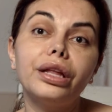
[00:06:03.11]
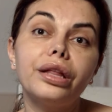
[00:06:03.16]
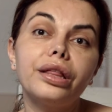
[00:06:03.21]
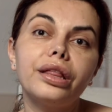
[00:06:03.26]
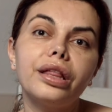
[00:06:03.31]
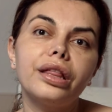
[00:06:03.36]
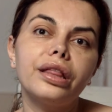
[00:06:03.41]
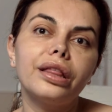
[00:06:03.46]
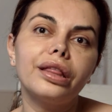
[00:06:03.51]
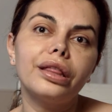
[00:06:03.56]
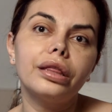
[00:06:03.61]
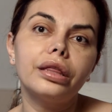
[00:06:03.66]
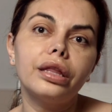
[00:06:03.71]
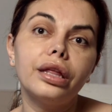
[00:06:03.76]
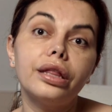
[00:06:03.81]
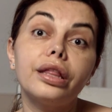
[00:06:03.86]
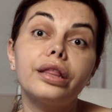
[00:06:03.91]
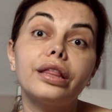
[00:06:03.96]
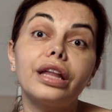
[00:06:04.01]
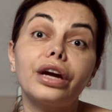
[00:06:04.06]
this is
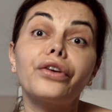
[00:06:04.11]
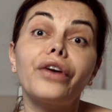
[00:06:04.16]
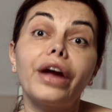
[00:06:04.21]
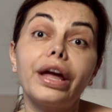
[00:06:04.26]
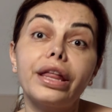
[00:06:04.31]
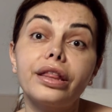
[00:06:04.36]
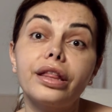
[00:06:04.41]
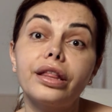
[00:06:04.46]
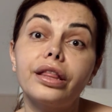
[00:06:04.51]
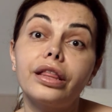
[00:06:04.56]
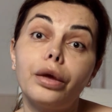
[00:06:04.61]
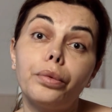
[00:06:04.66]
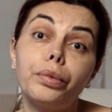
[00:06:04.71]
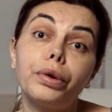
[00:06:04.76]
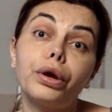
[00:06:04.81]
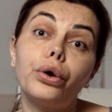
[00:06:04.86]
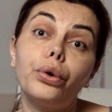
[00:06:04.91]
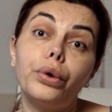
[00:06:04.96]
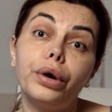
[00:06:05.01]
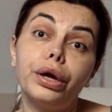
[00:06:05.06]
this is a crisis that
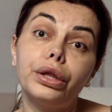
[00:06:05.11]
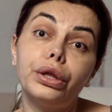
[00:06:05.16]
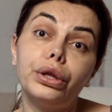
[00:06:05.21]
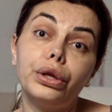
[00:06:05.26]
we're going